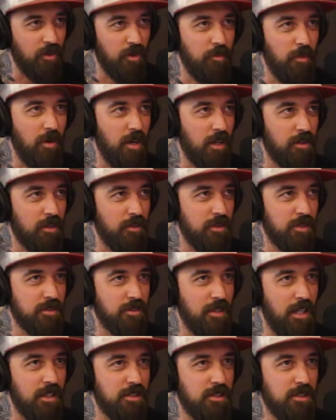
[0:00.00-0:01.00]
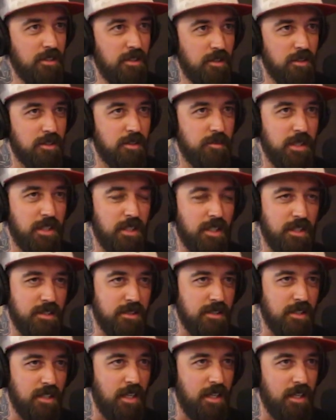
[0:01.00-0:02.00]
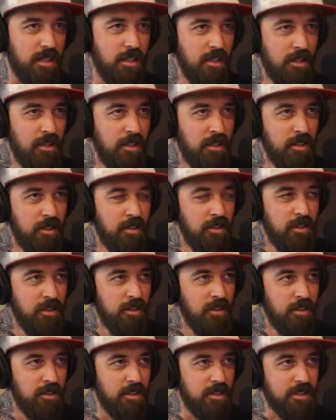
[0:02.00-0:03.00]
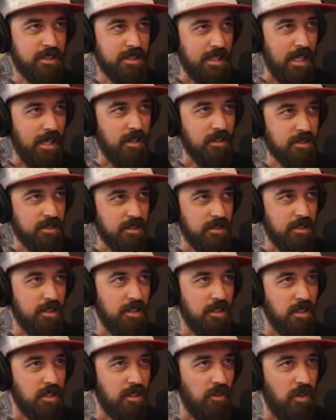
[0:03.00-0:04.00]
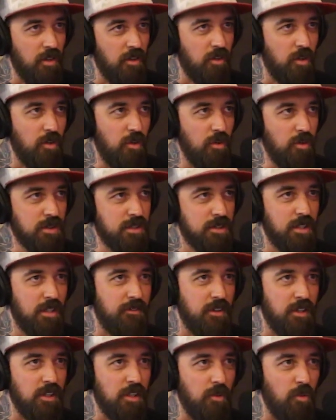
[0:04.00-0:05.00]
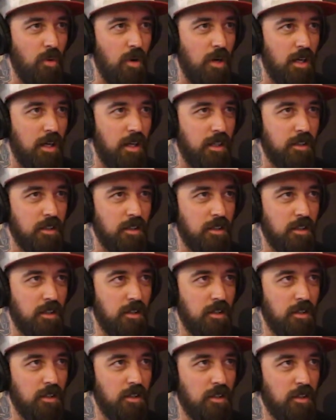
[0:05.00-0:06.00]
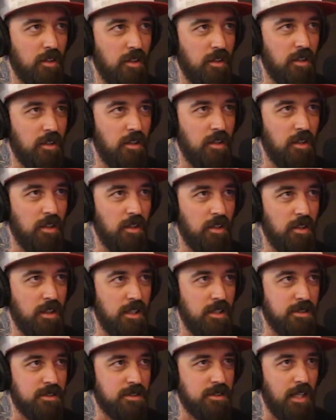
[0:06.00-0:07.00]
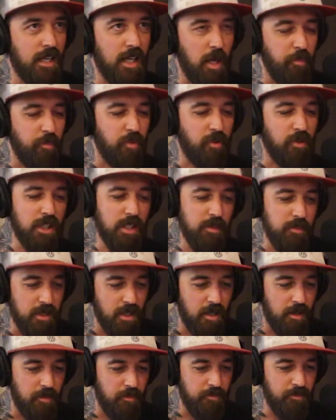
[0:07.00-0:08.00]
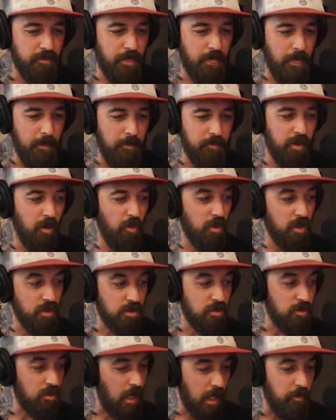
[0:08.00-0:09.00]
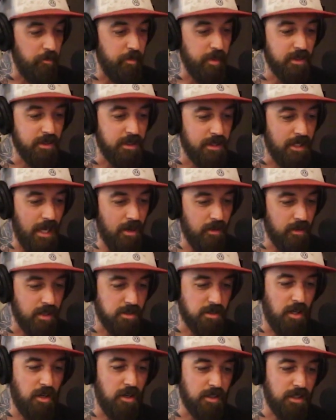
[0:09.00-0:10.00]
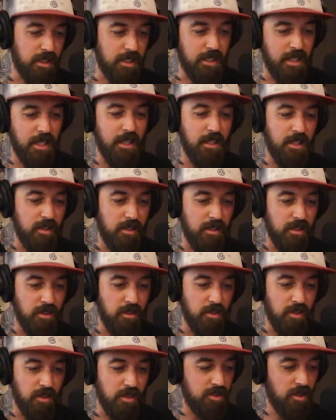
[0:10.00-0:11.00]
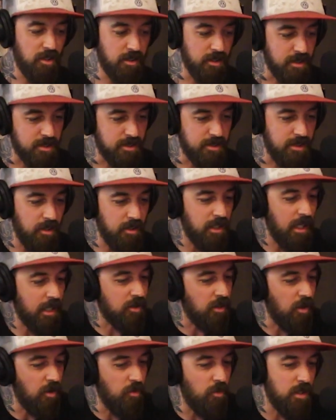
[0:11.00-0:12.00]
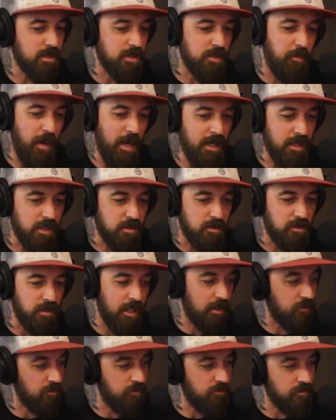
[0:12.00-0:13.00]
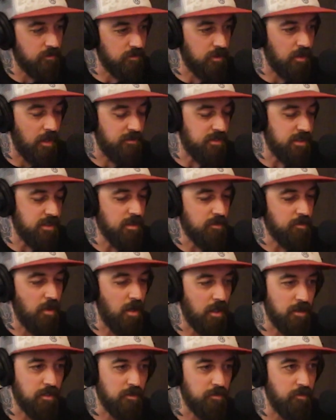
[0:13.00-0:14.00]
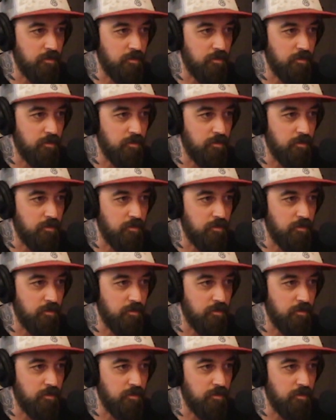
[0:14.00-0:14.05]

thing where Mark IIIs are at too. It's because like the scarcity of all the cool stuff that you want is like a premium, but when you like build it out, it's hard to sell. Like no one wants to pay. Like, you know, I've seen